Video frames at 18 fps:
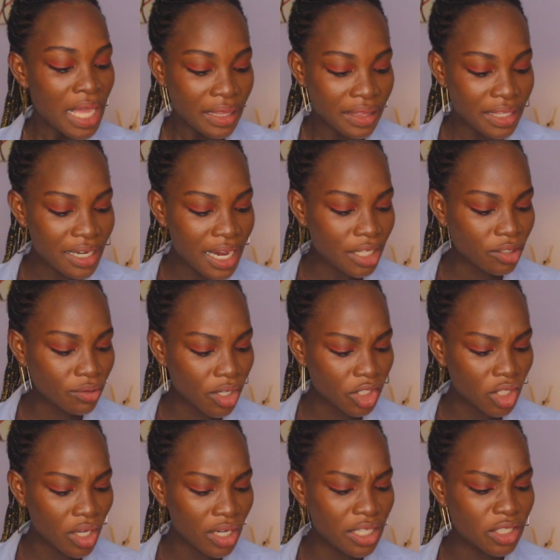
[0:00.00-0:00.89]
The next
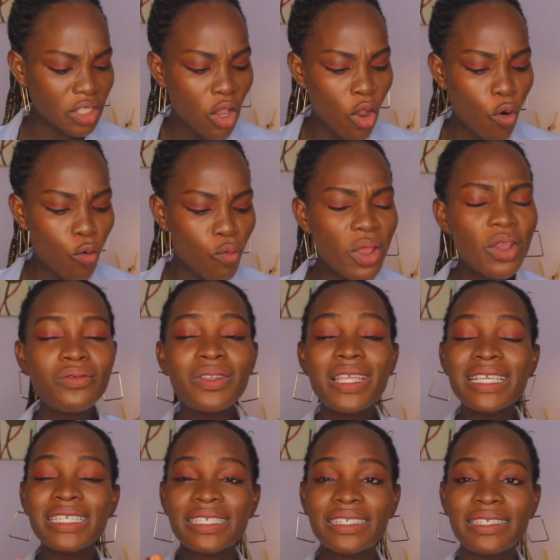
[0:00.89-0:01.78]
question is, will
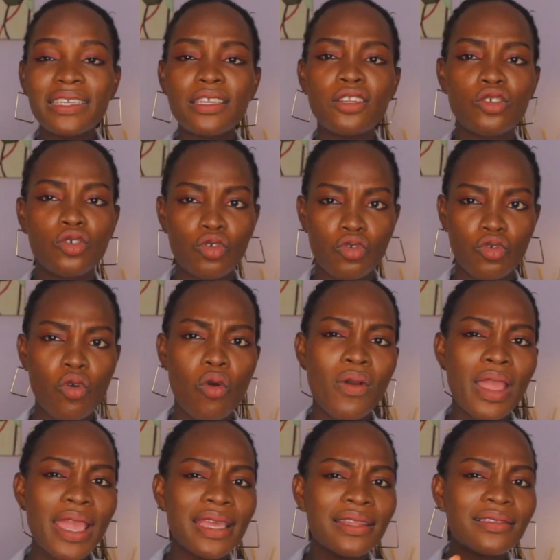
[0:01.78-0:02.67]
this seed
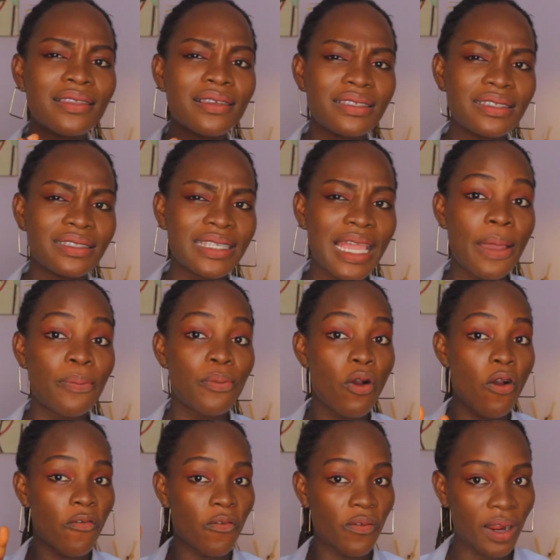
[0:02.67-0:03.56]
grow in this type
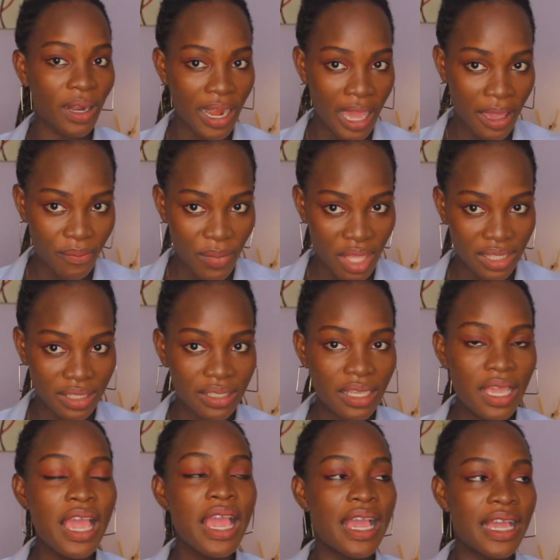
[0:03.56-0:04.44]
of
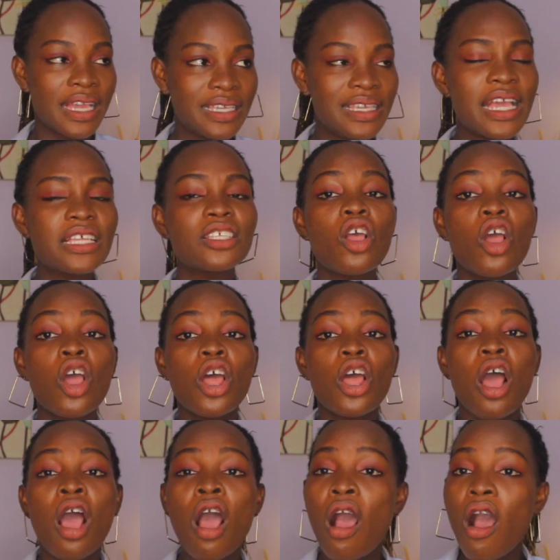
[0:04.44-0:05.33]
climate? Yes.
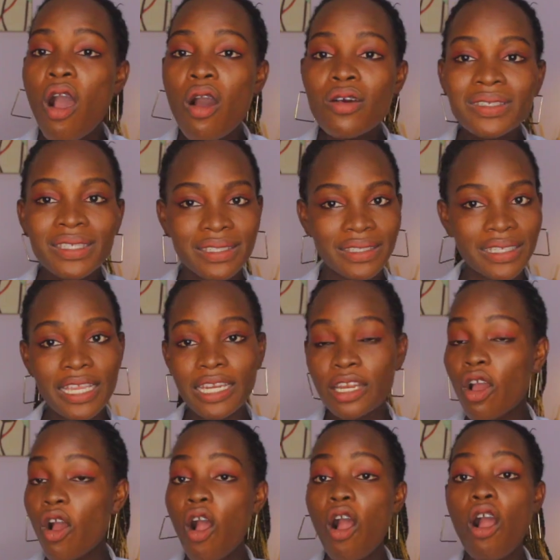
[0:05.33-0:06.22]

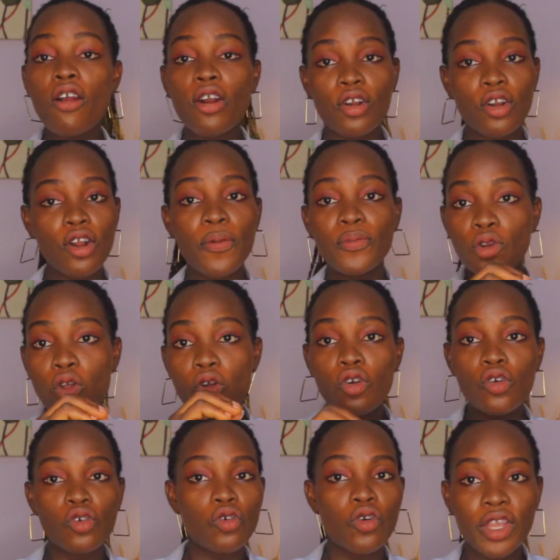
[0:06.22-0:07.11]
All crop
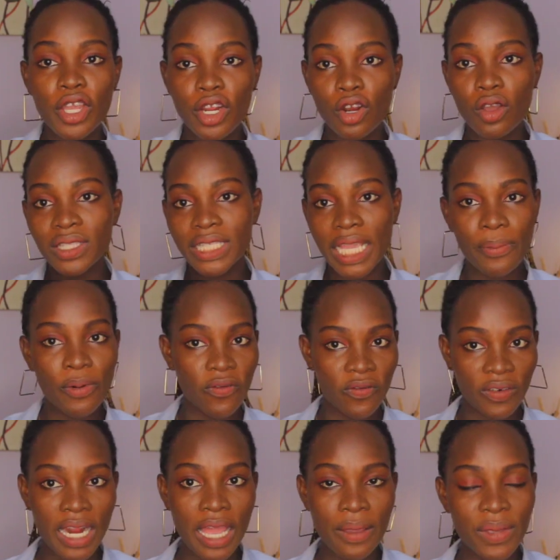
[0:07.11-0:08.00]
don't grow in all type
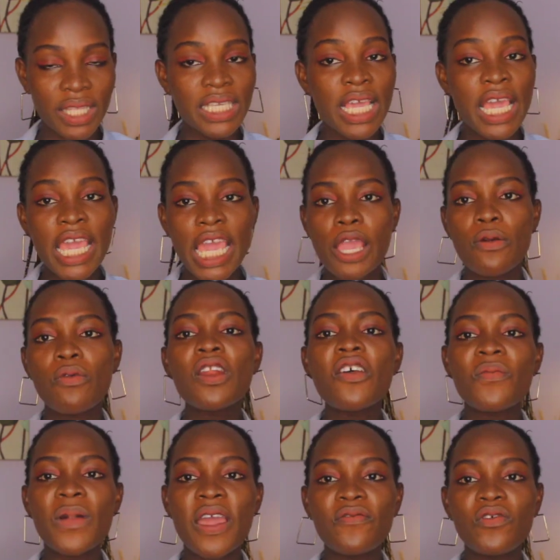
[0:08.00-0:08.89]
of climate. In
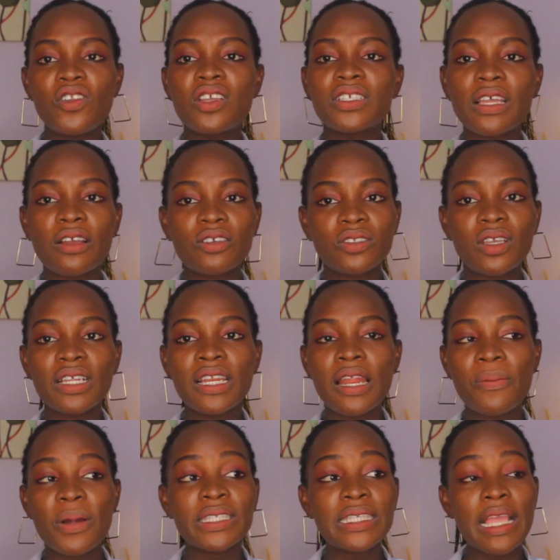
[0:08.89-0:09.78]
one of my videos, I was
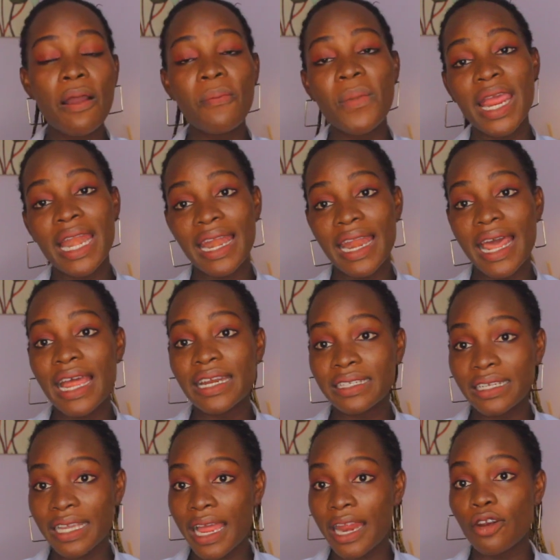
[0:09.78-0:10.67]
talking about how my
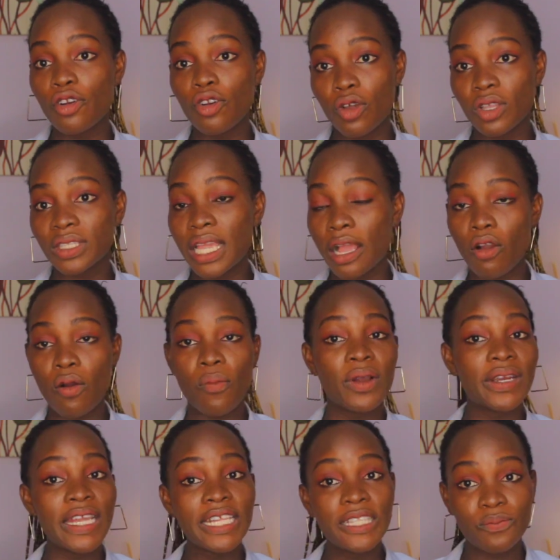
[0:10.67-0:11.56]
land cannot
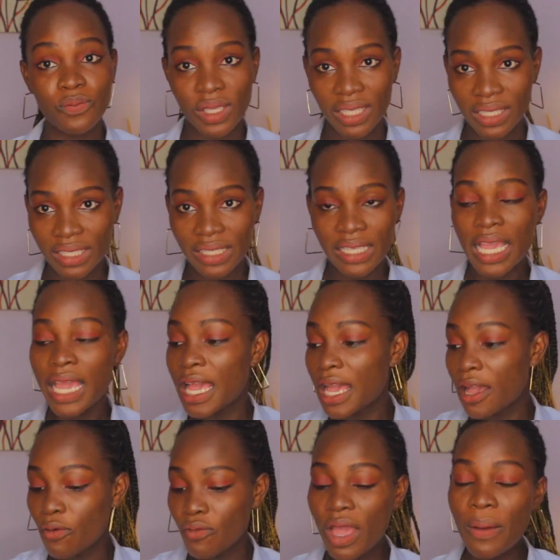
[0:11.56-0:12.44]
accommodate beans.
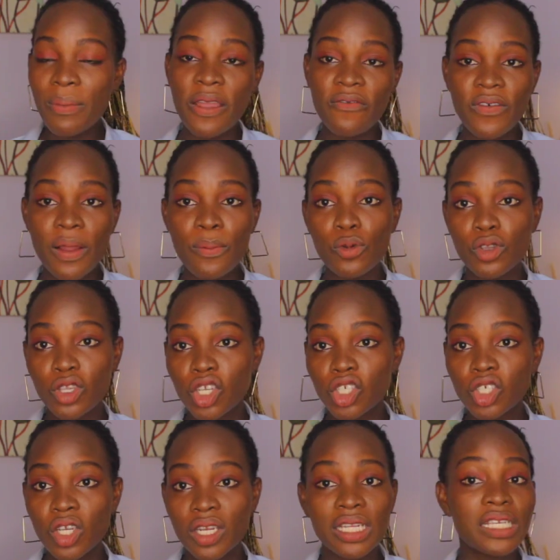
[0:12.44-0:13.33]
Where my farm
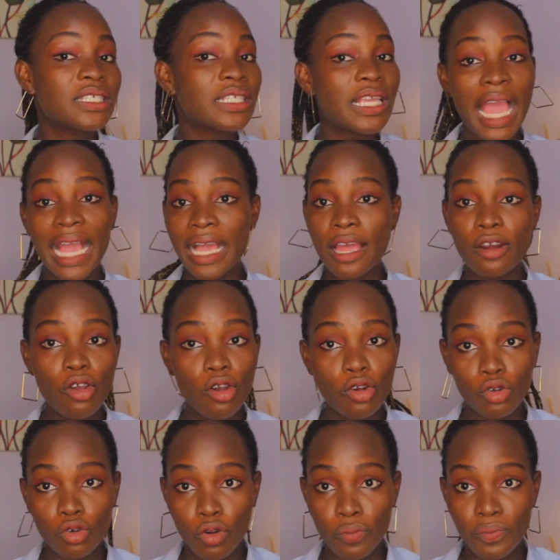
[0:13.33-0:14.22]
location is, I
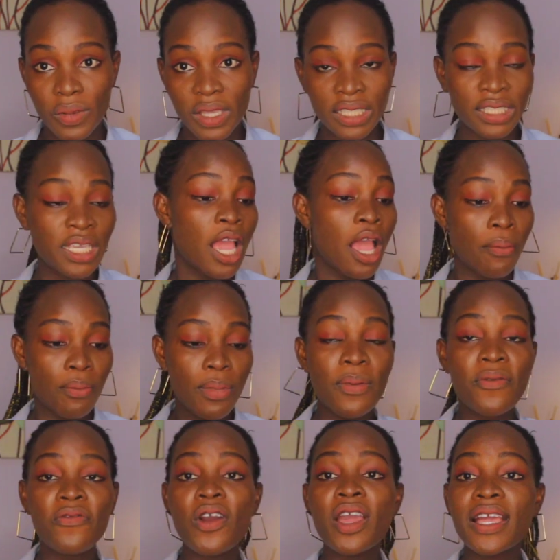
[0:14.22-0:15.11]
cannot grow beans.
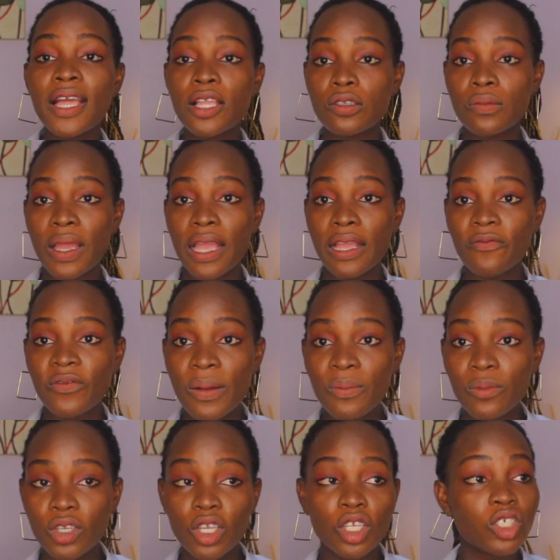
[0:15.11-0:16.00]
But before I get to my
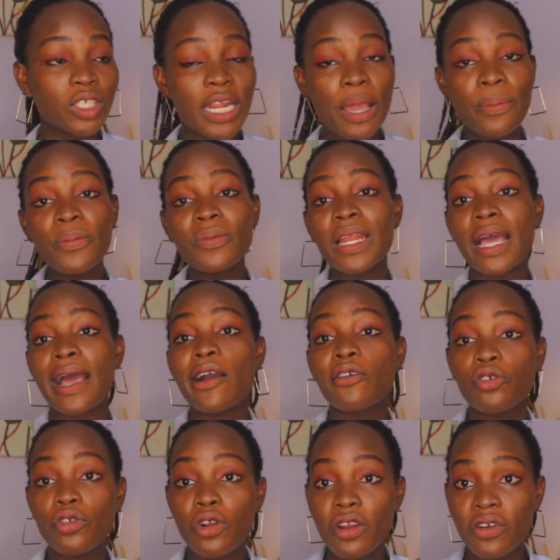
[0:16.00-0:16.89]
farm location, there are people that
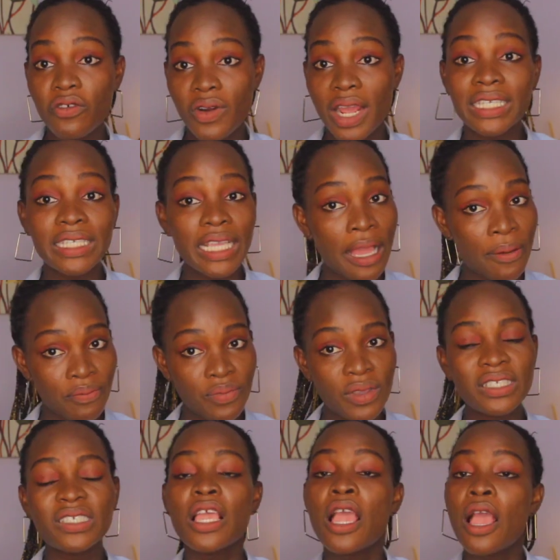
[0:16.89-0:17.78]
are growing rice and
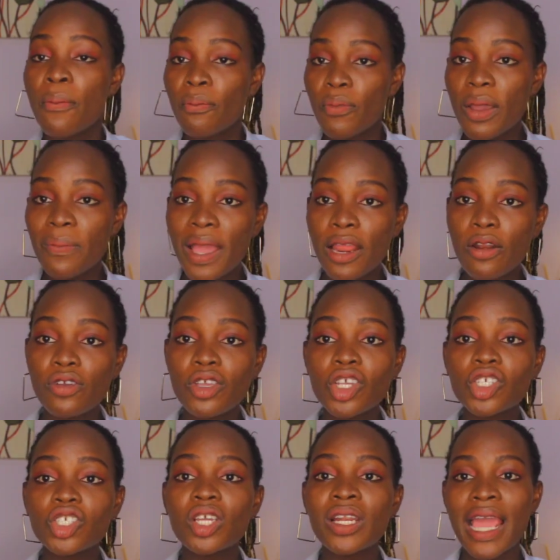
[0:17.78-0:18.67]
beans. But in my
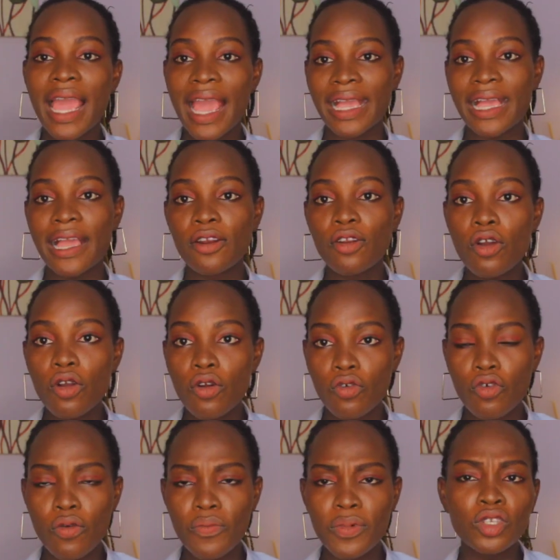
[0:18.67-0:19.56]
location, I cannot
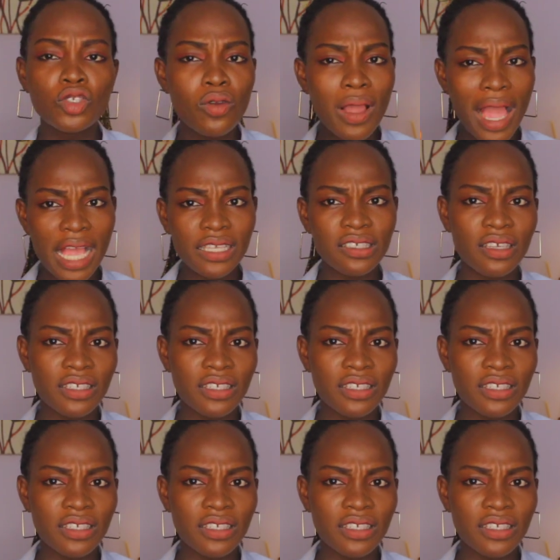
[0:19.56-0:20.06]
grow beans. So ask